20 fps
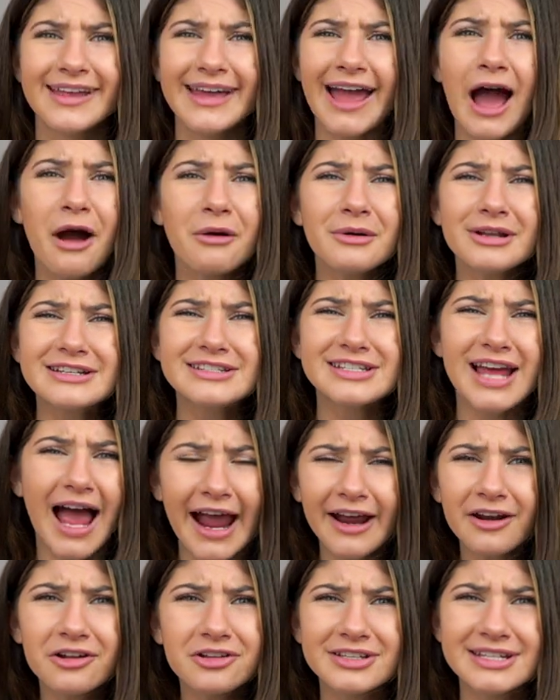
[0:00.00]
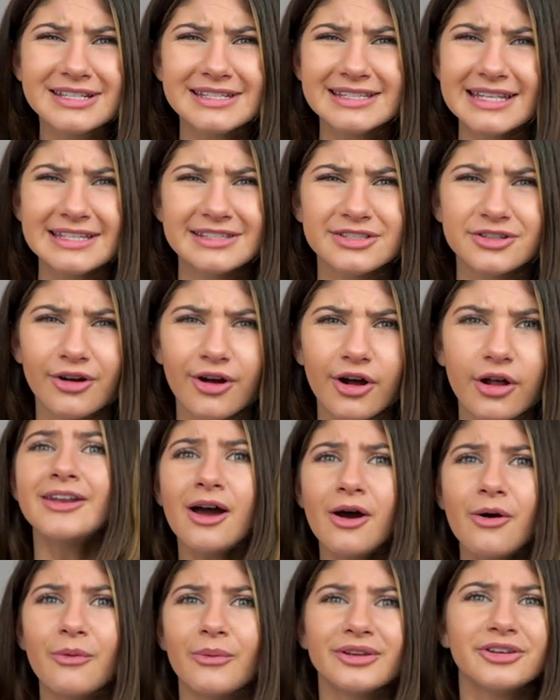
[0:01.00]
Like, how entitled is this girl?
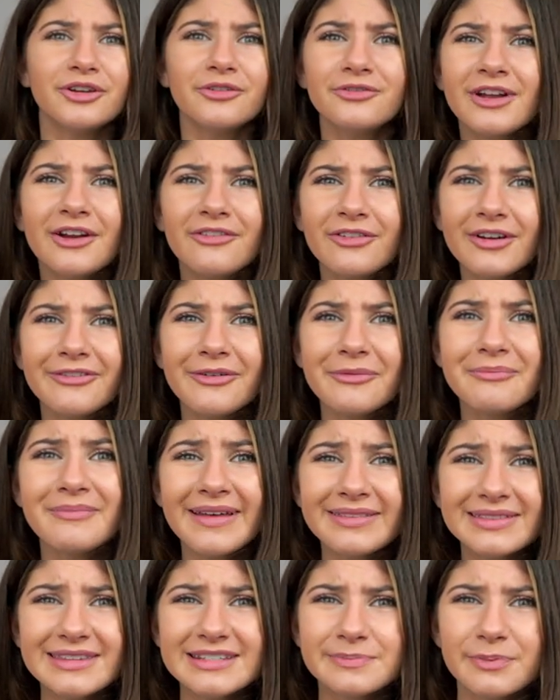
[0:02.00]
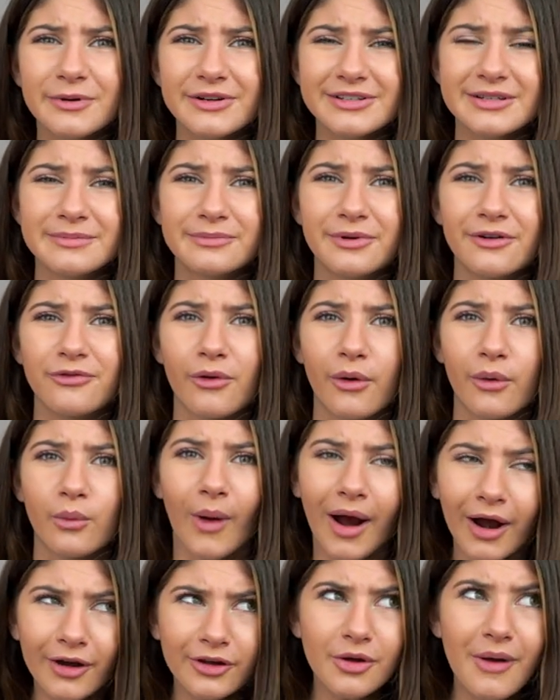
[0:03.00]
No, you've never even met this person before.
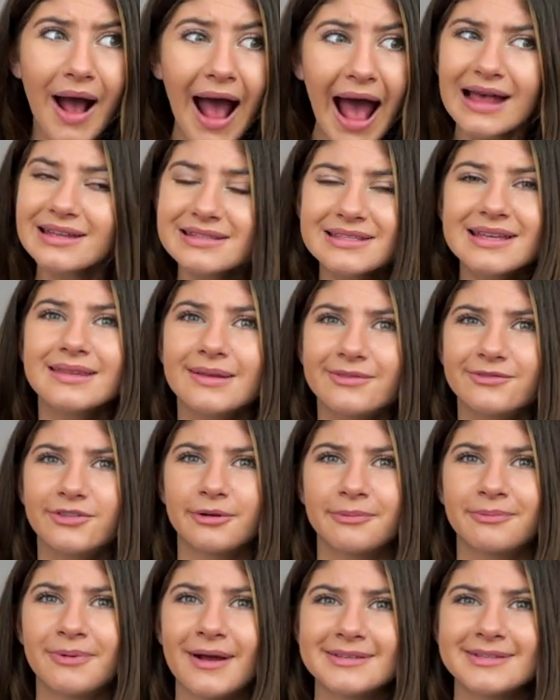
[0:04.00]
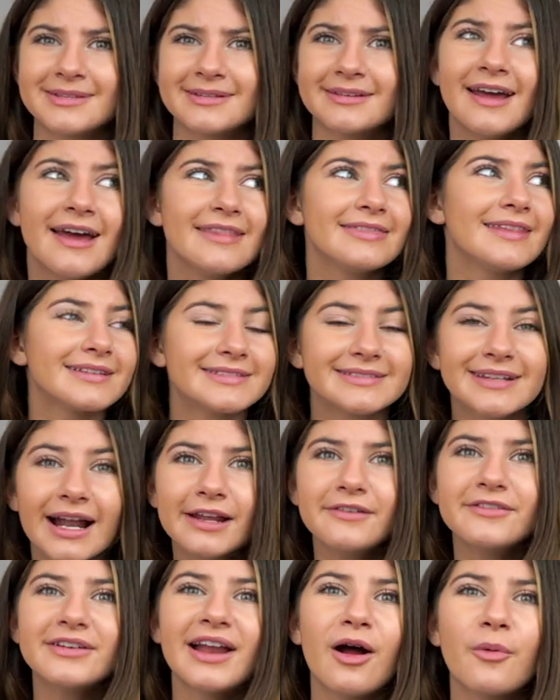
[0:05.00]
Why are you asking them for a present? That's not
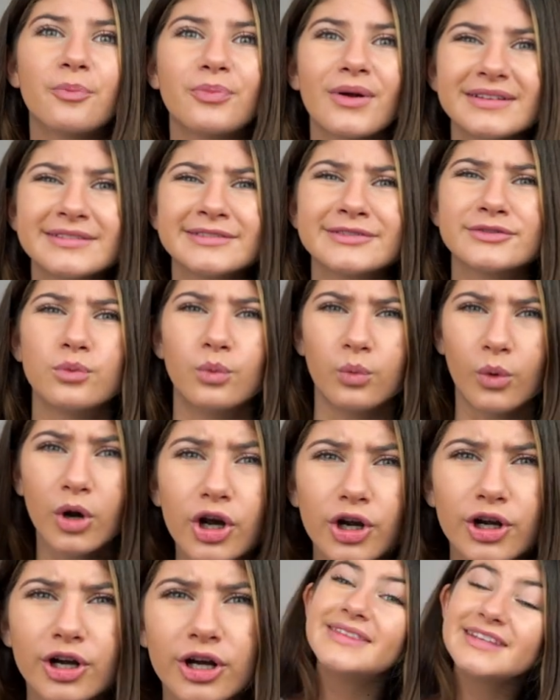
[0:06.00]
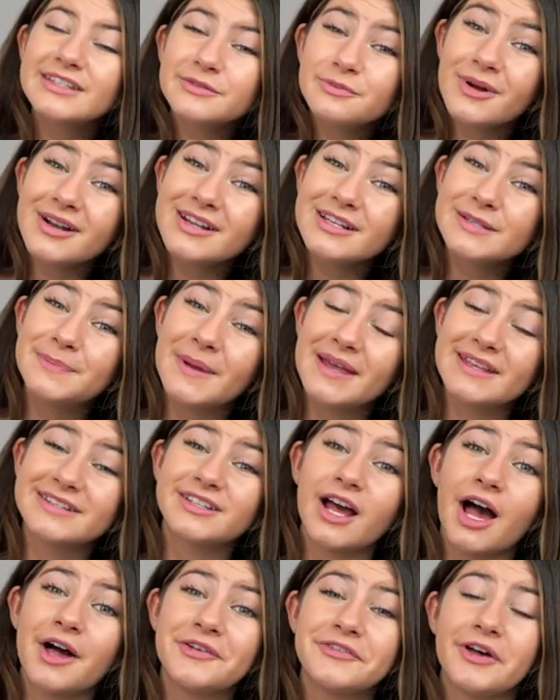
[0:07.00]
even how presents work. This one is based
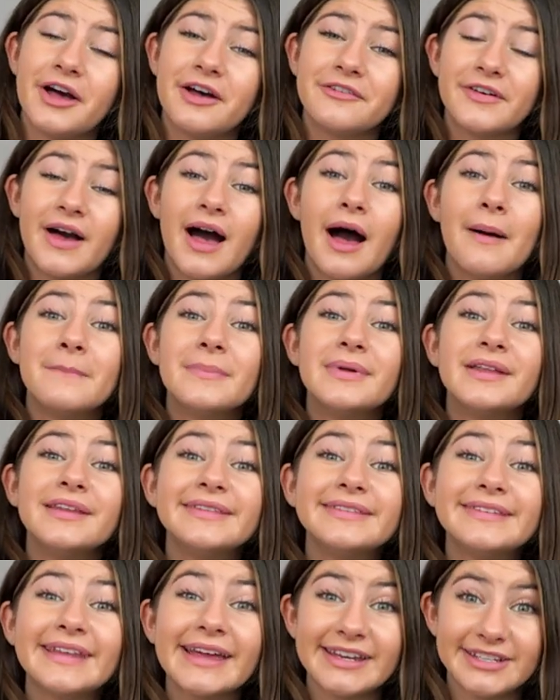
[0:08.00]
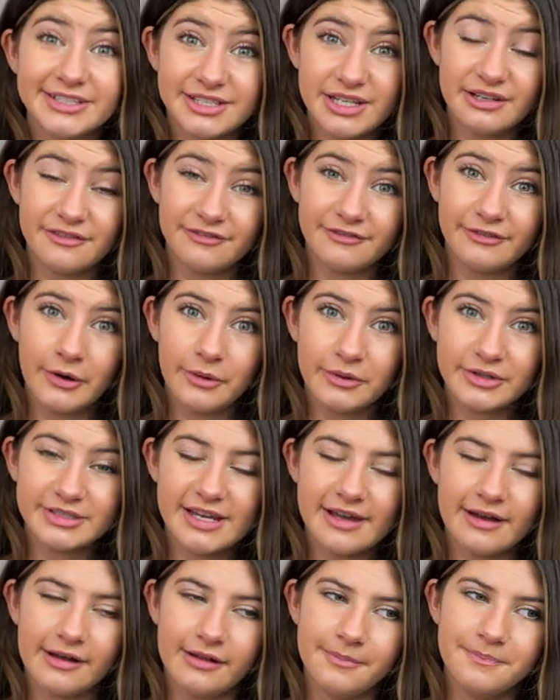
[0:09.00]
off of a Malaysian
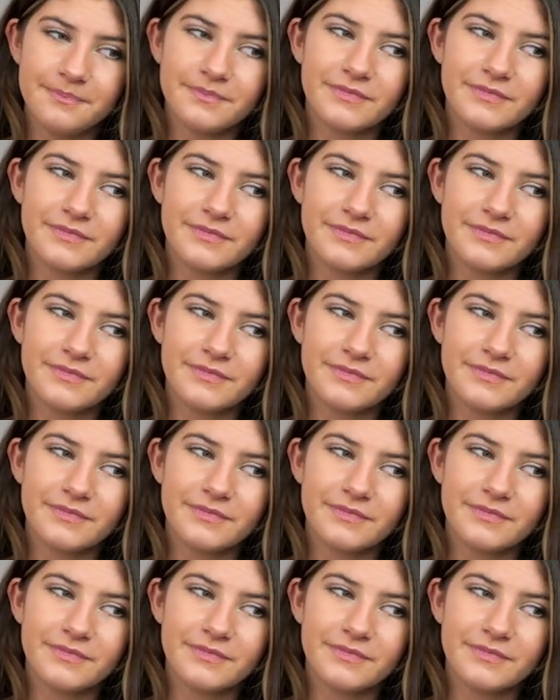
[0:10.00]
folktale.